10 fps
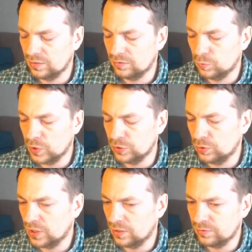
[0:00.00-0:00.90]
when you
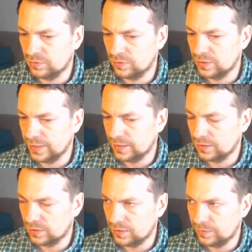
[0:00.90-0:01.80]
have
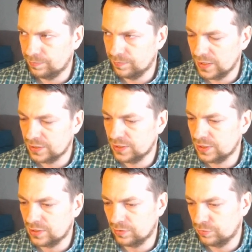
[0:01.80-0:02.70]
like a
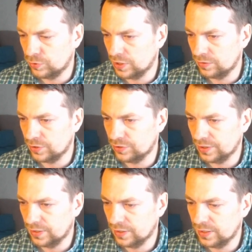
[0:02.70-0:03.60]
system for
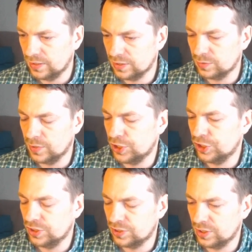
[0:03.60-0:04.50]
everything, yeah, it's much
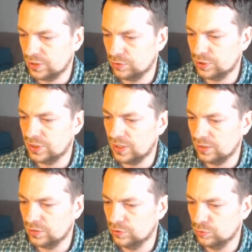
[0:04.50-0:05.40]
easier to
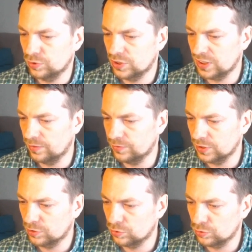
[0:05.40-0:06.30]
start doing
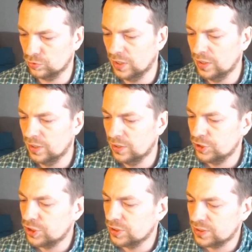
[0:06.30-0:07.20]
something, to
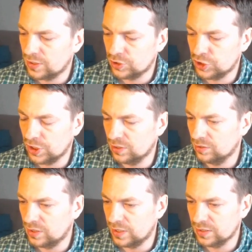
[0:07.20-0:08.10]
start
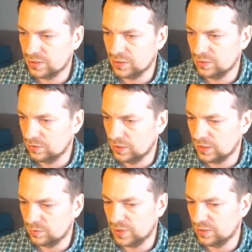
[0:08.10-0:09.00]
checking lines and
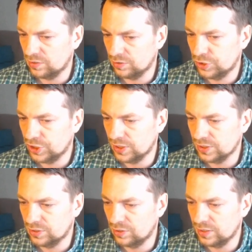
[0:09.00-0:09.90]
get better in
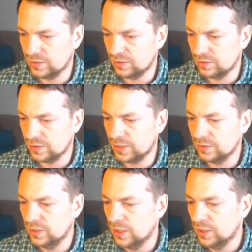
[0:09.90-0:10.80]
chess, rather
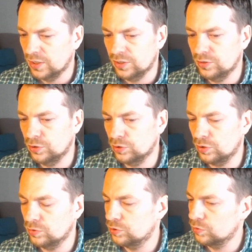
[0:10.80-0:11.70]
than, you
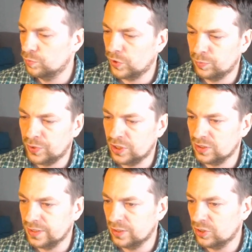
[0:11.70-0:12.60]
know, to prepare
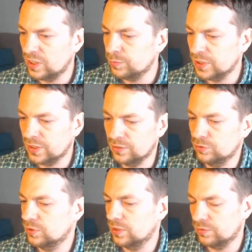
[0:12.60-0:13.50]
like Kramnik and you
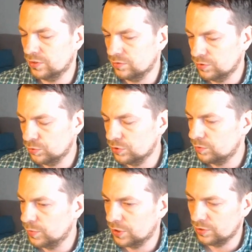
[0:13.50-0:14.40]
never do
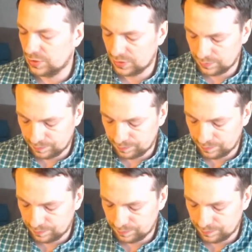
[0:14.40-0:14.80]
it because